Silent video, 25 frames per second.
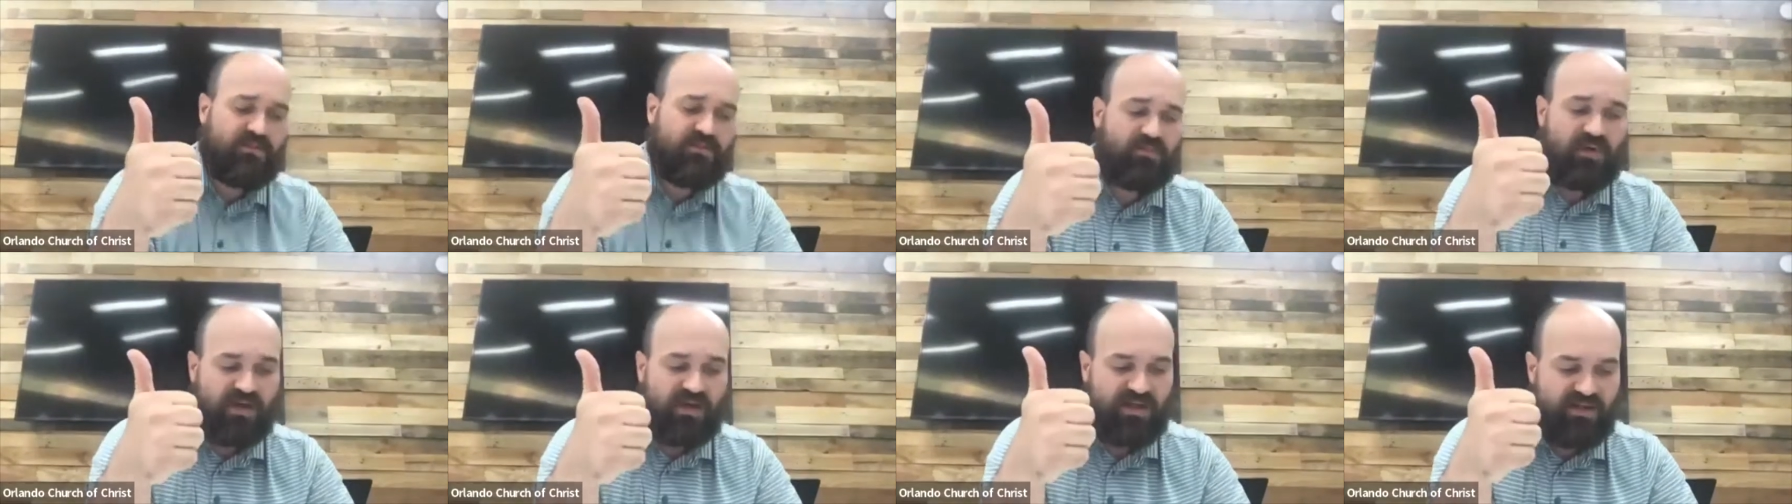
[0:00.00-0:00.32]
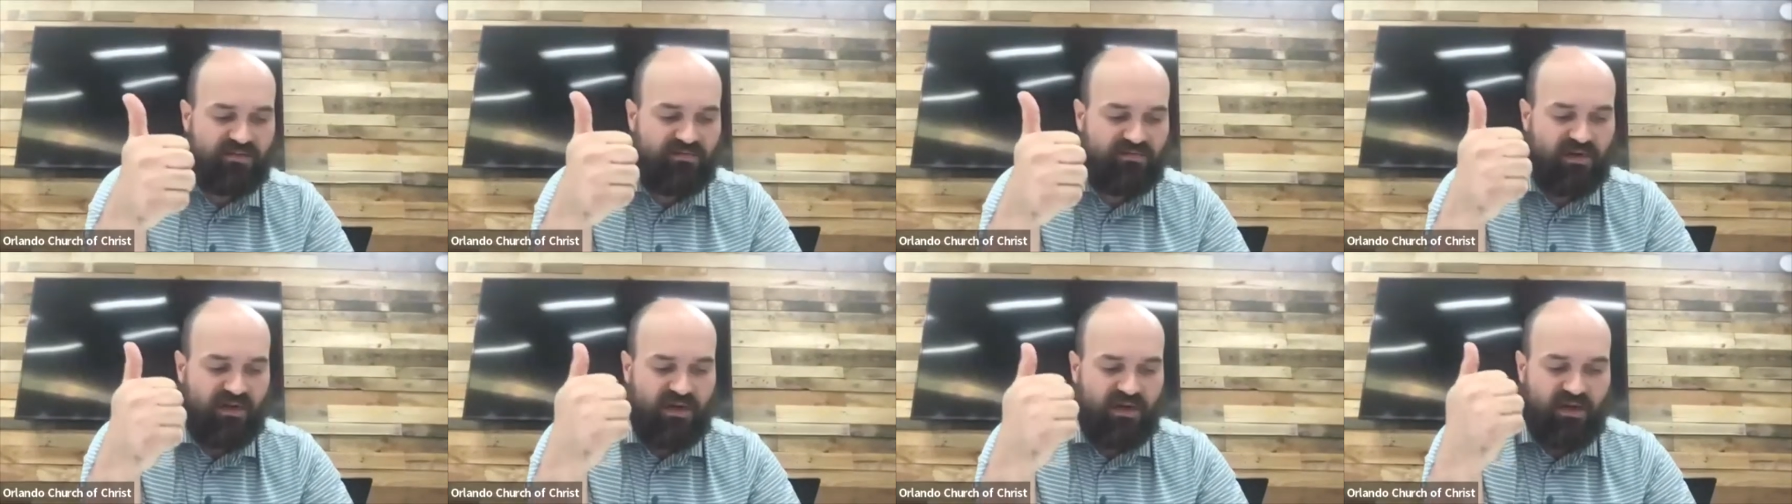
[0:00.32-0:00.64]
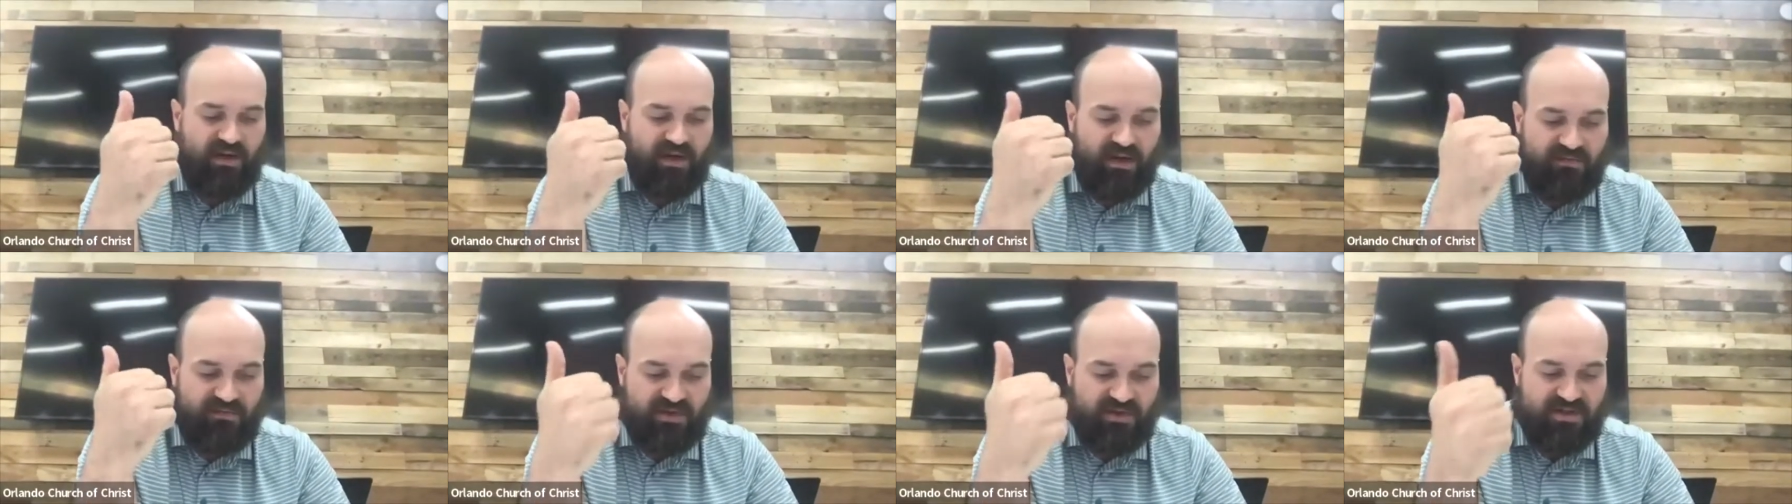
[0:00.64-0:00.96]
one, if,
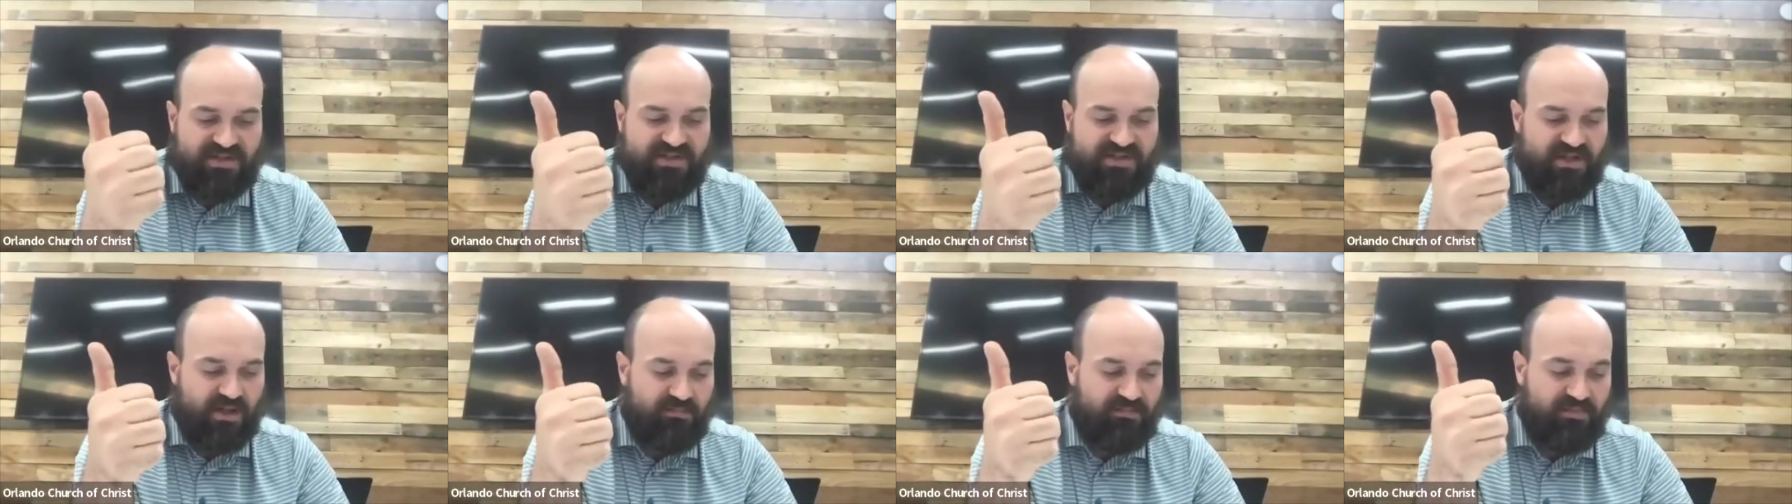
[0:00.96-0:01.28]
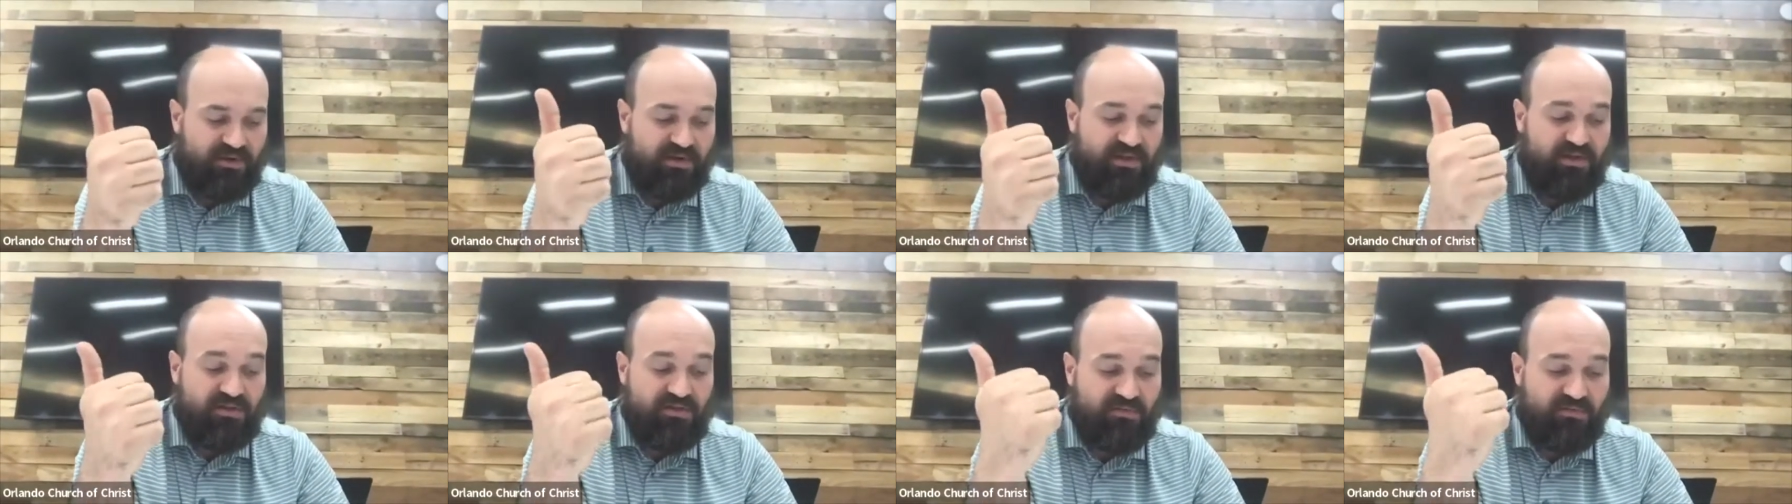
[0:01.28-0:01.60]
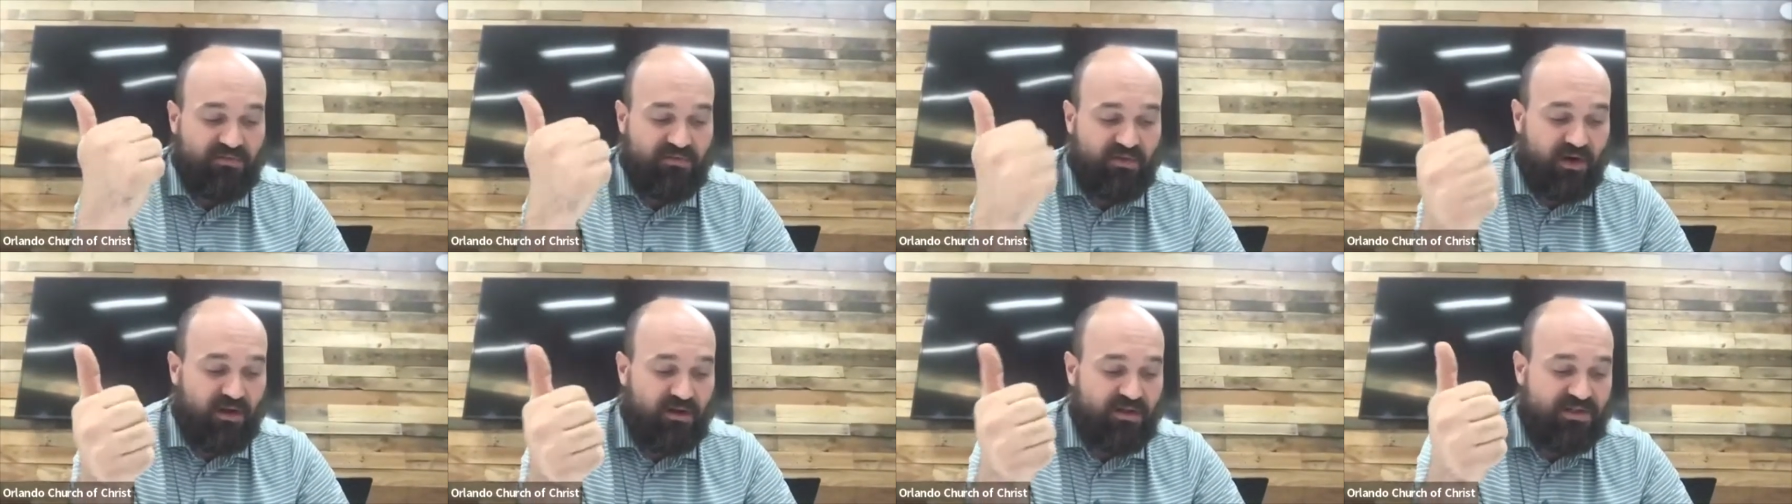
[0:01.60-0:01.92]
if there's something
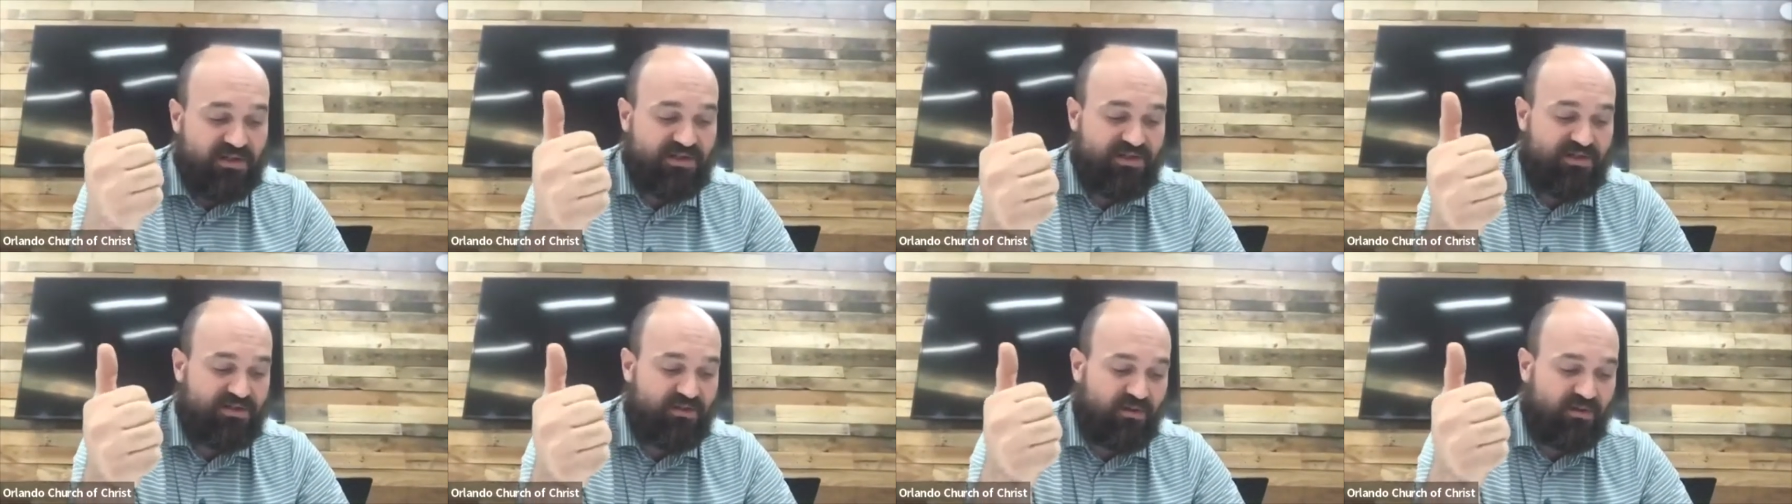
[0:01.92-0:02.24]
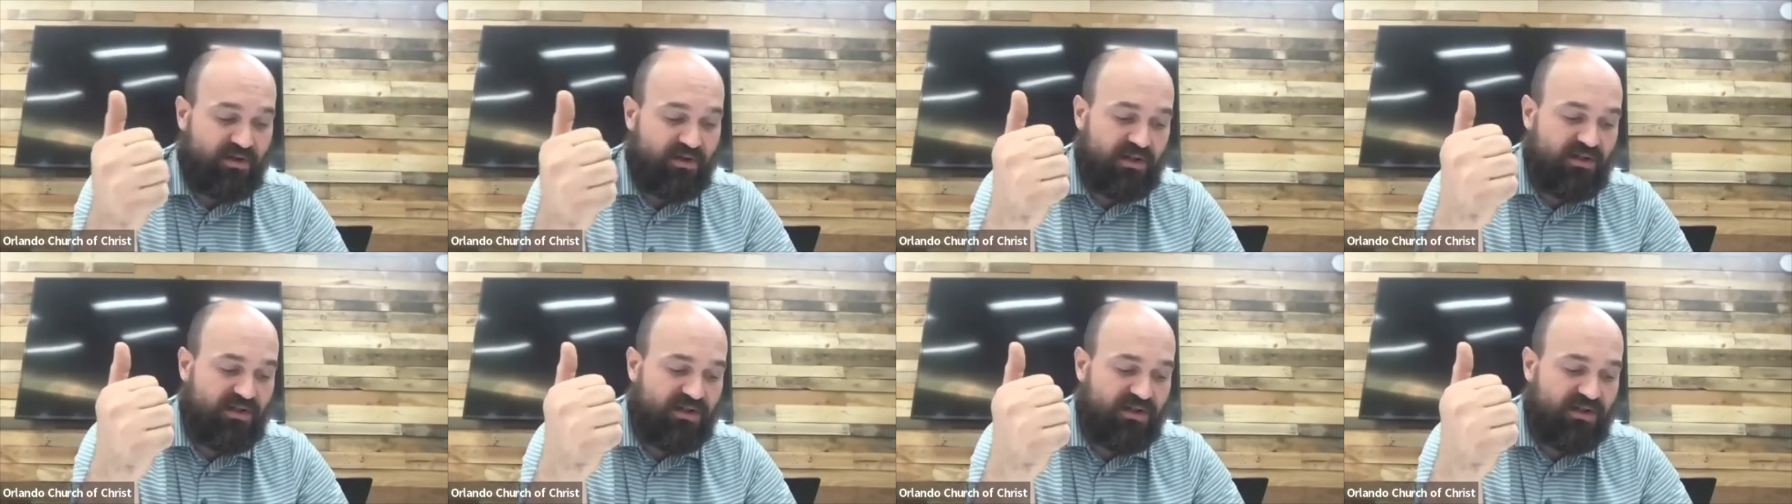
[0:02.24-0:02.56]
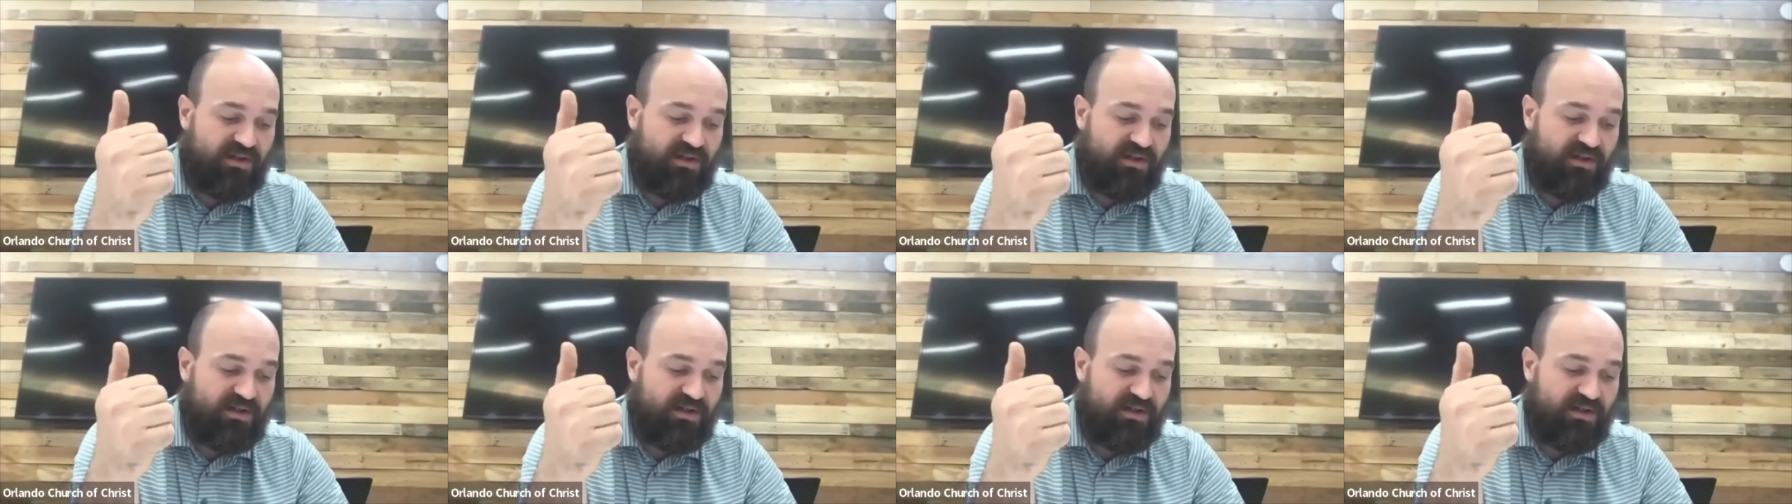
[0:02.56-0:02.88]
you've fallen short in
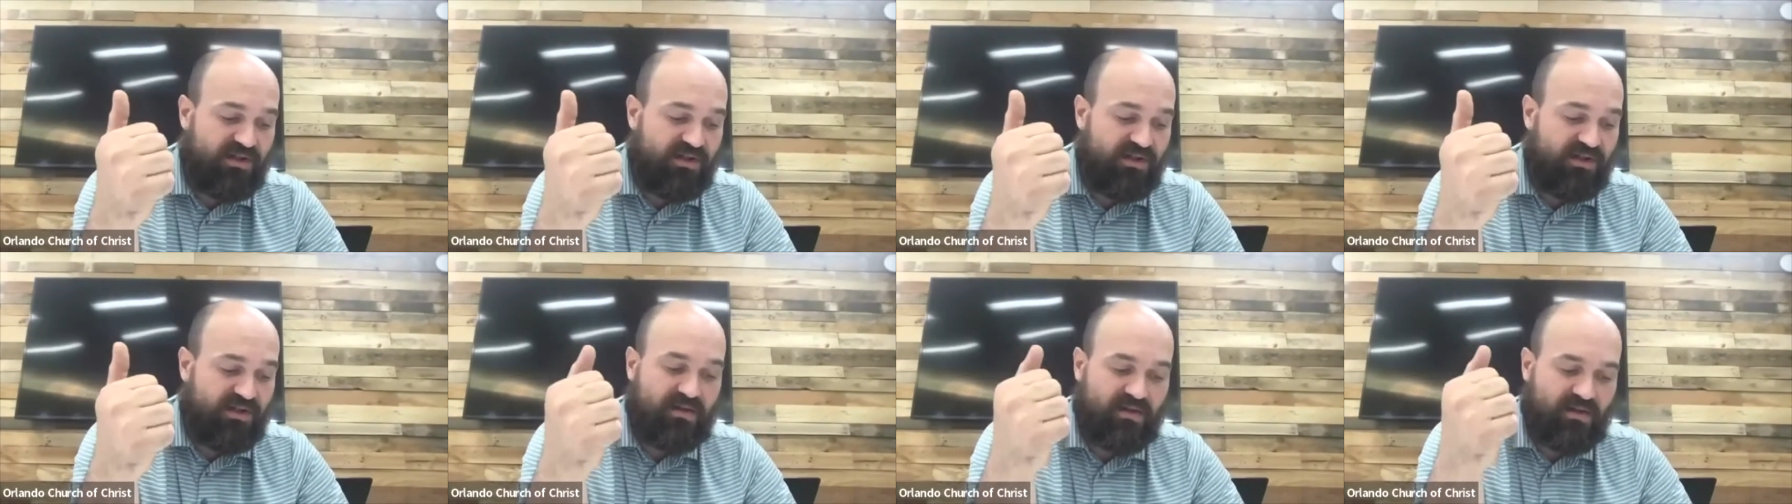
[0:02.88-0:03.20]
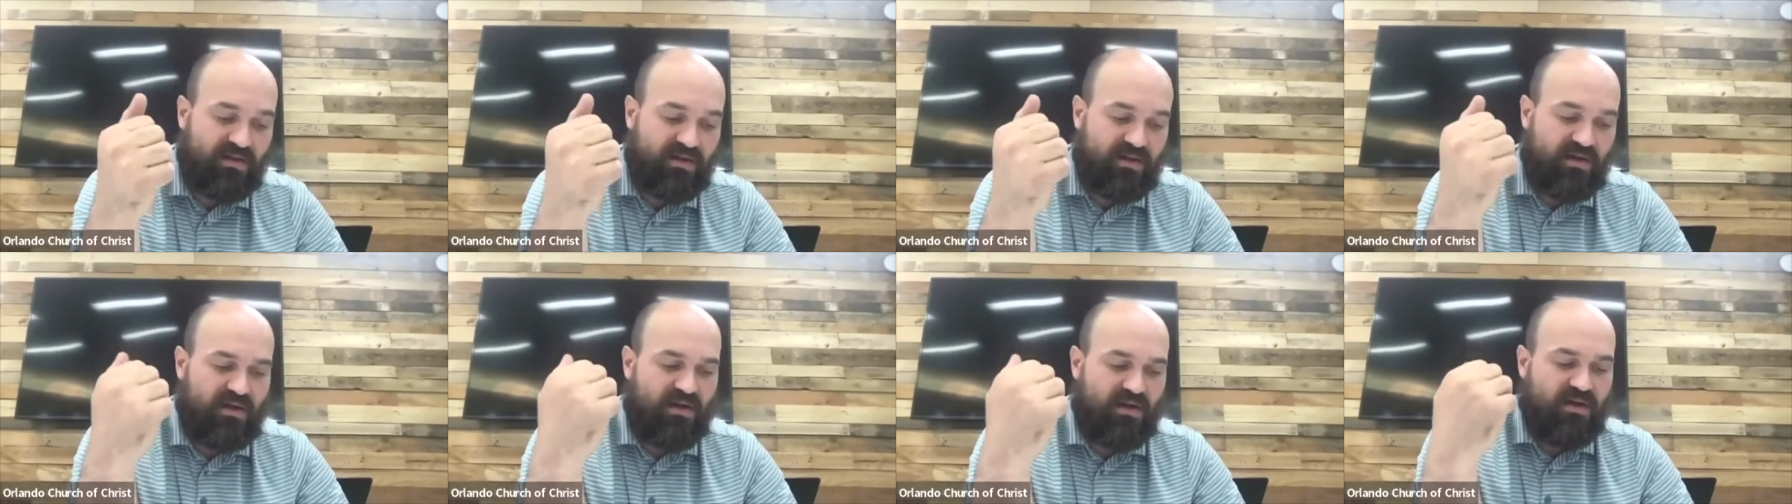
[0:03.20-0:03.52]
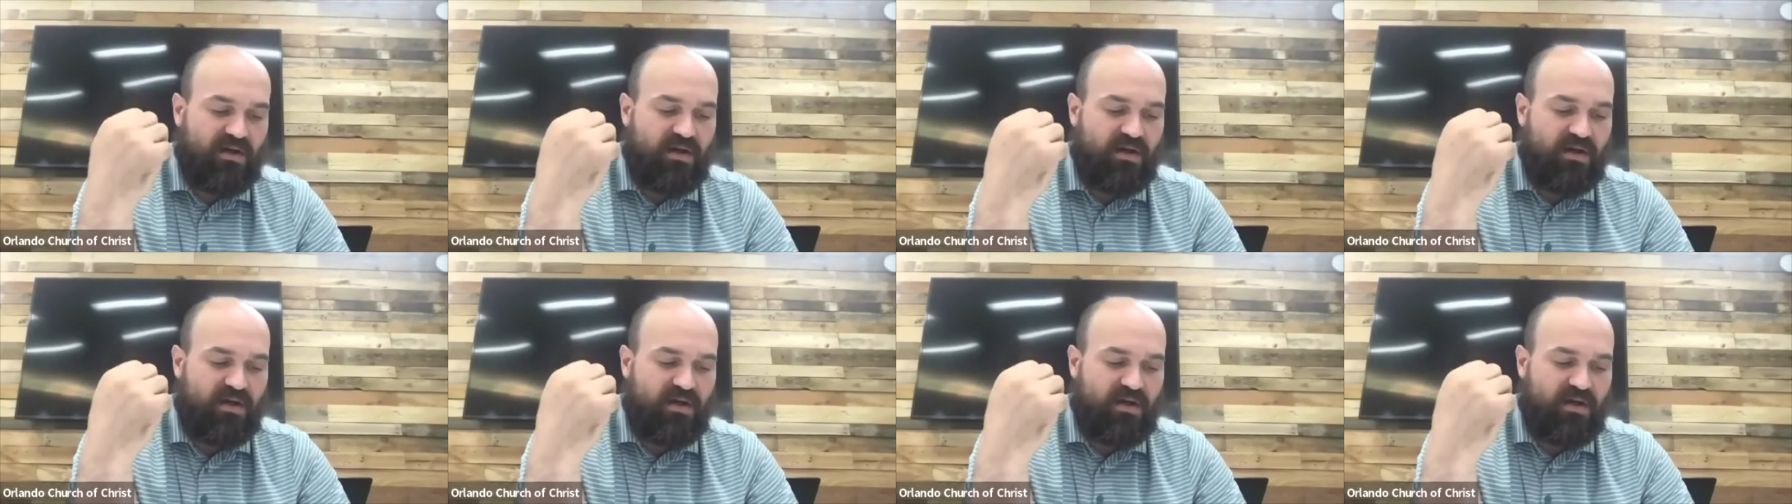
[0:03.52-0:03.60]
this week,